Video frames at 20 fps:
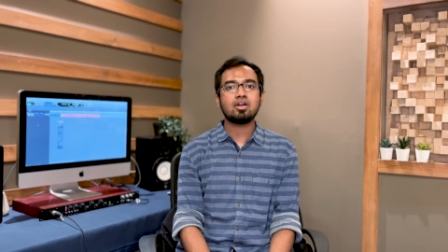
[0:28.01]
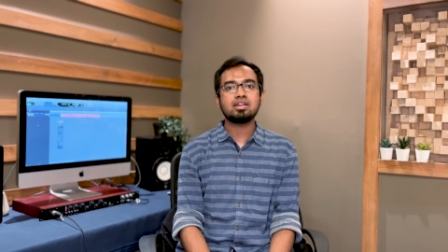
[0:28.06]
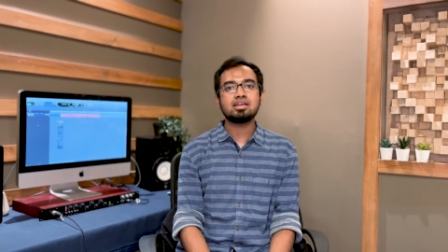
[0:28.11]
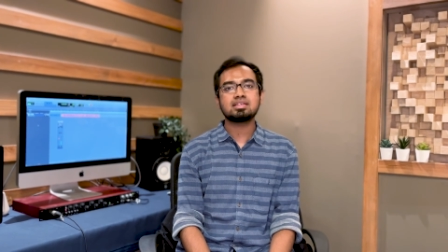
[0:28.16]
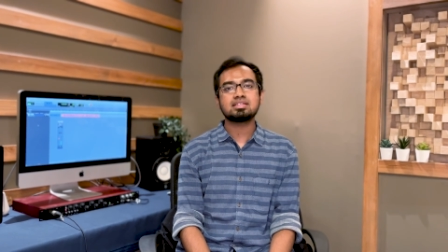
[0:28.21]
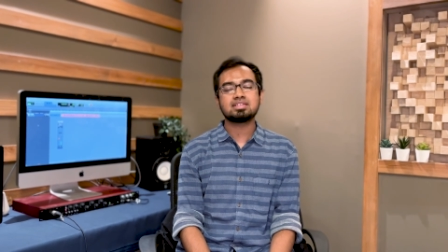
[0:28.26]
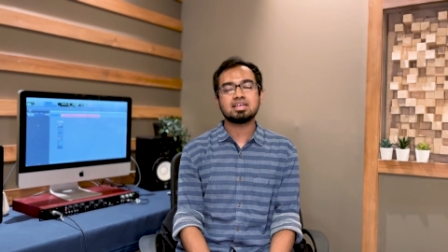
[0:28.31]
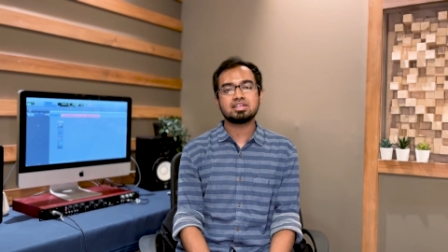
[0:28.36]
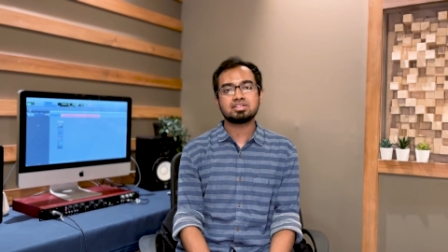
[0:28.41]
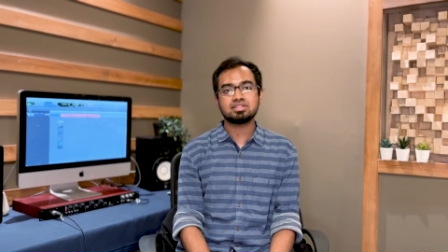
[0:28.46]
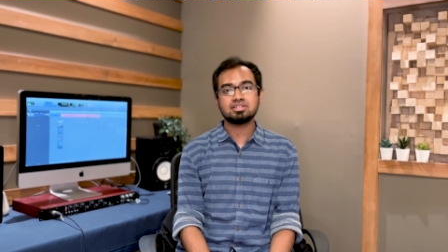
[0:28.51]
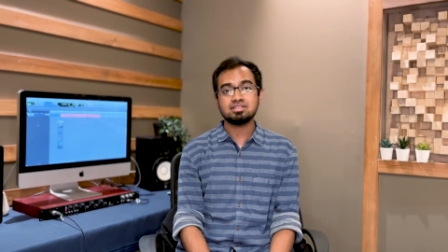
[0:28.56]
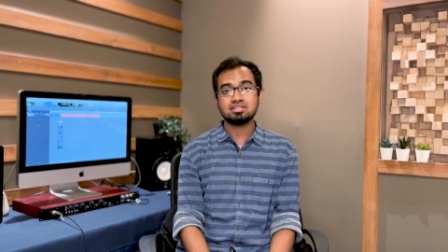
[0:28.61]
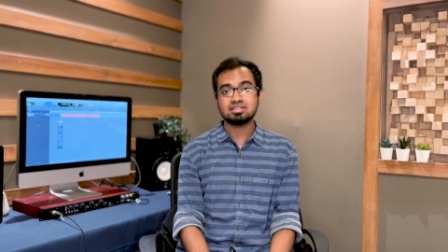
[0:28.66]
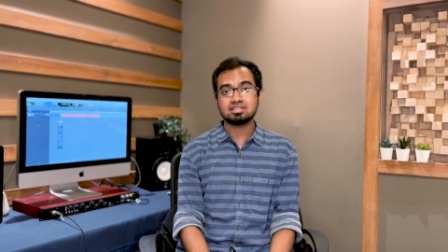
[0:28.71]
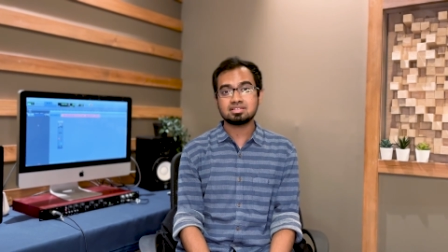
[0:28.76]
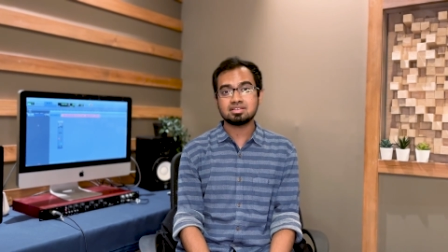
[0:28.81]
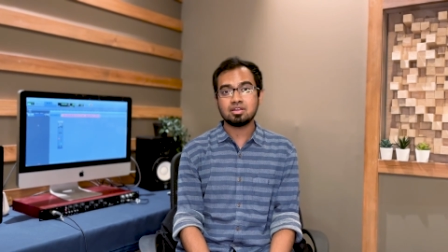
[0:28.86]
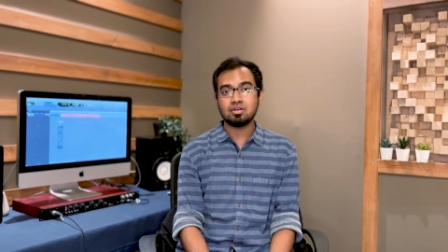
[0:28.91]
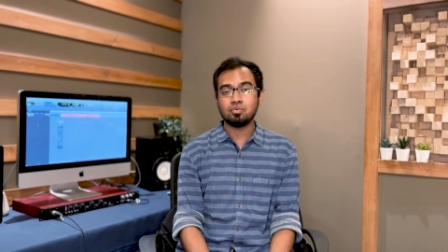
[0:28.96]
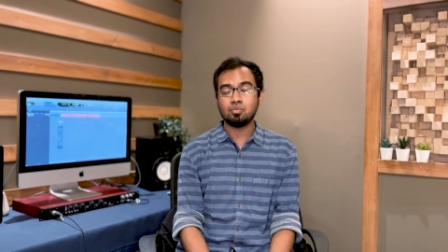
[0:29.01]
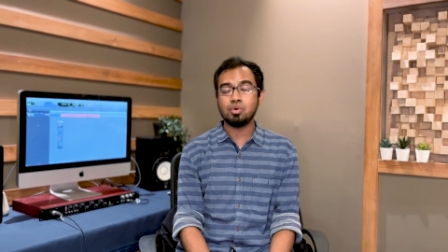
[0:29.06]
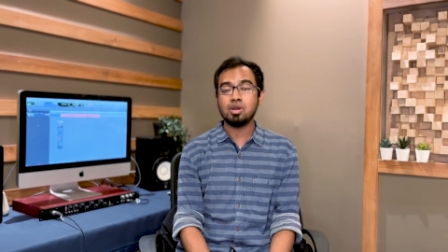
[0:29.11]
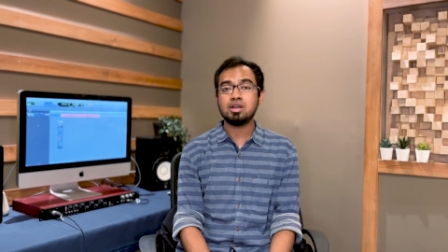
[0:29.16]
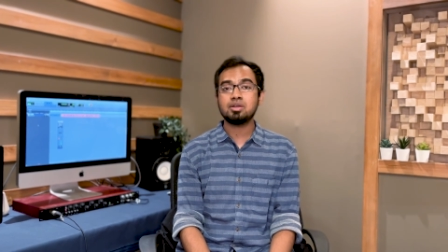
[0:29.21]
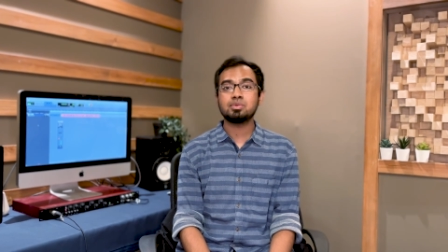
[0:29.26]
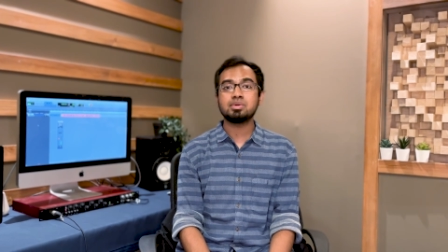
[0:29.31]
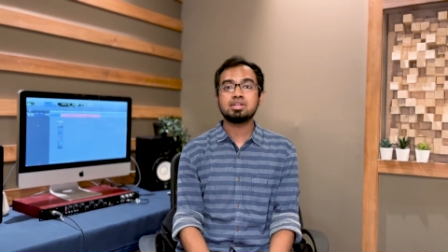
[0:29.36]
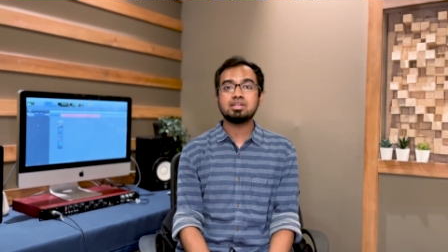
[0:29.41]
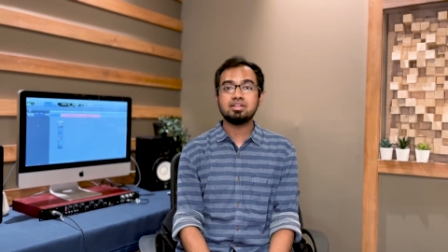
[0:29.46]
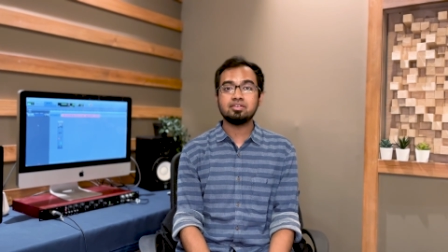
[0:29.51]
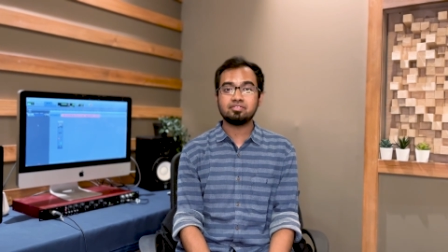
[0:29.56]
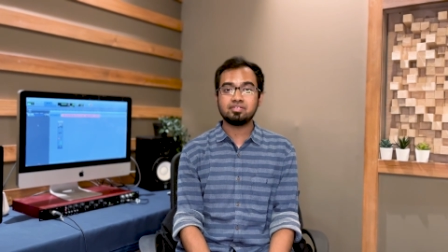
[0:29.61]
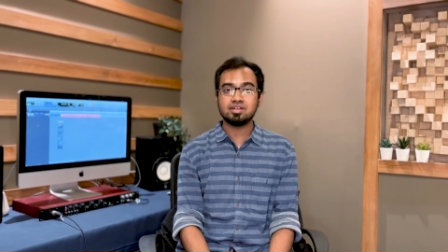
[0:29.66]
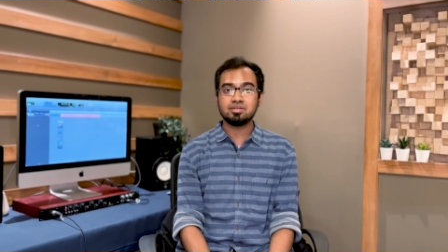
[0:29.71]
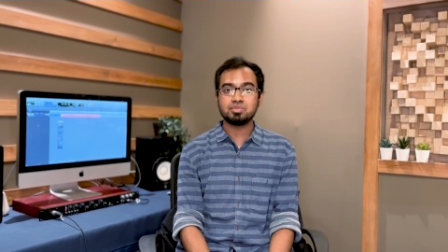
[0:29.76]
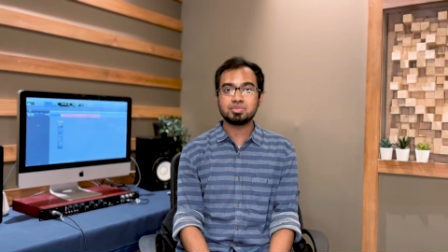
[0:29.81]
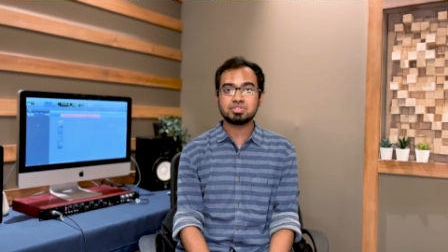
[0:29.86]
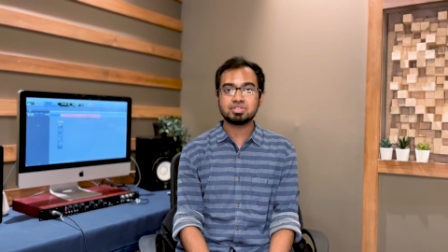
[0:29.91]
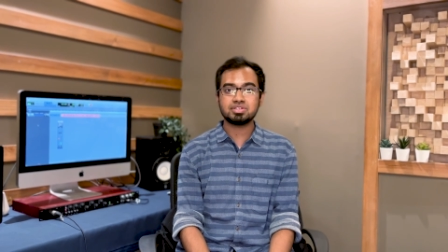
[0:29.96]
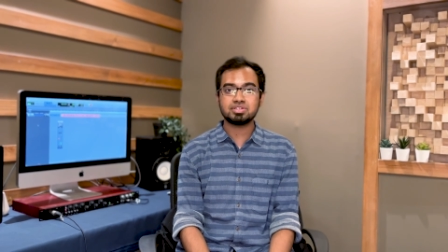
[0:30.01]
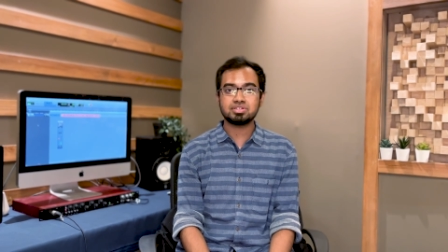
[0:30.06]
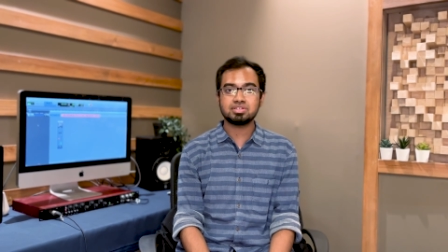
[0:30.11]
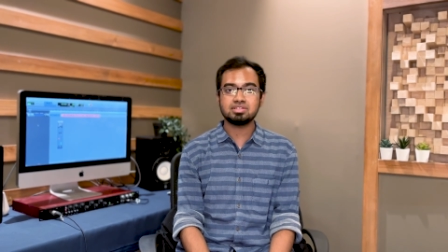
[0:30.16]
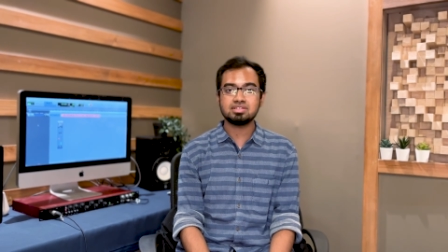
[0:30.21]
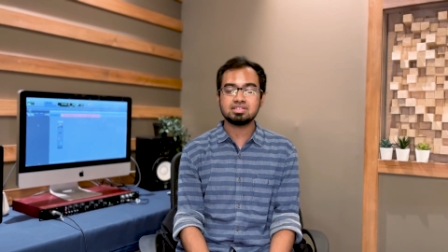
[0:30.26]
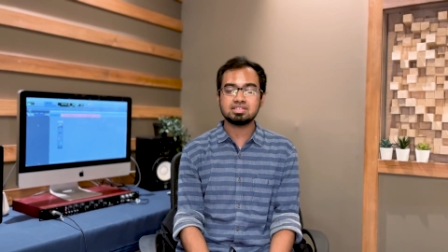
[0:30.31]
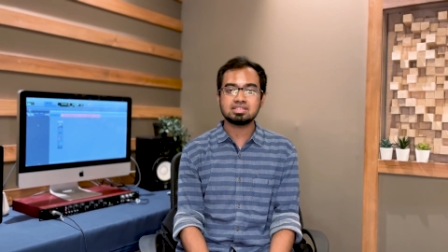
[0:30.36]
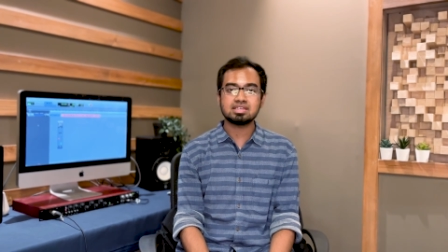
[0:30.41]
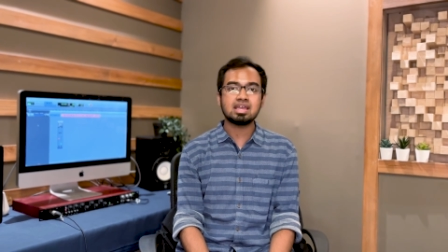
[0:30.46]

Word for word: sessions, work with different musicians,